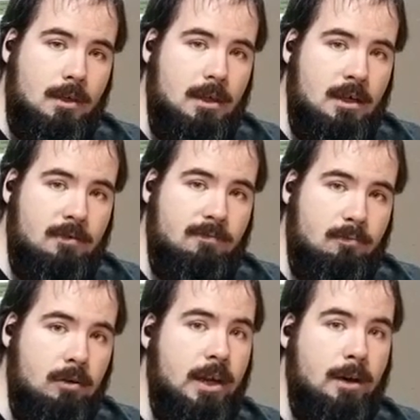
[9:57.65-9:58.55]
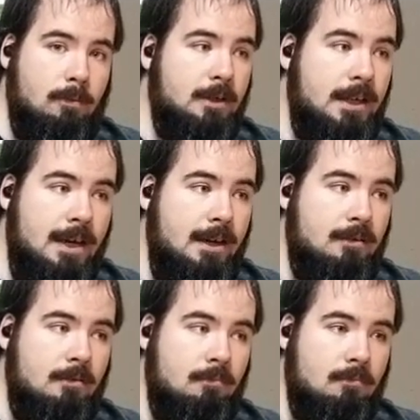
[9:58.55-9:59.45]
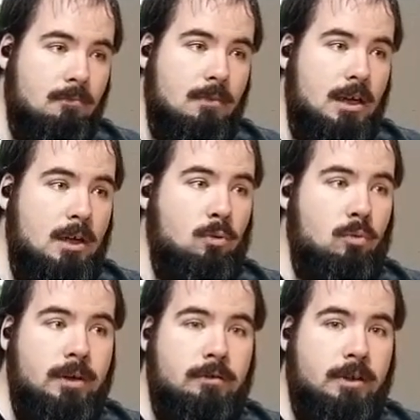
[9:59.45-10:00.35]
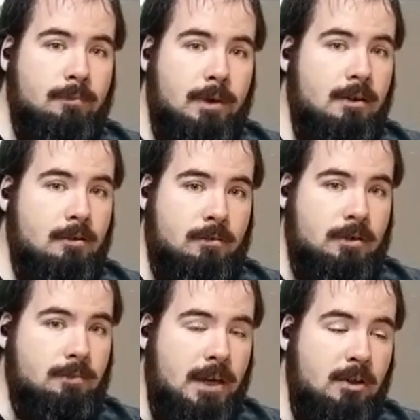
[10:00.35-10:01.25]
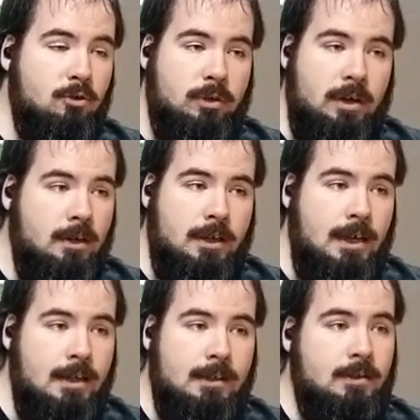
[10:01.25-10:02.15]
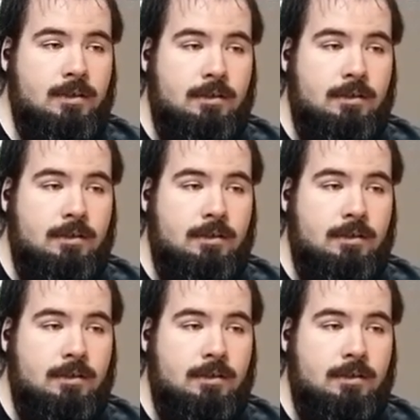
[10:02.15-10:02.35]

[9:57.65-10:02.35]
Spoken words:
If we ever get a real competitor to Patreon again that's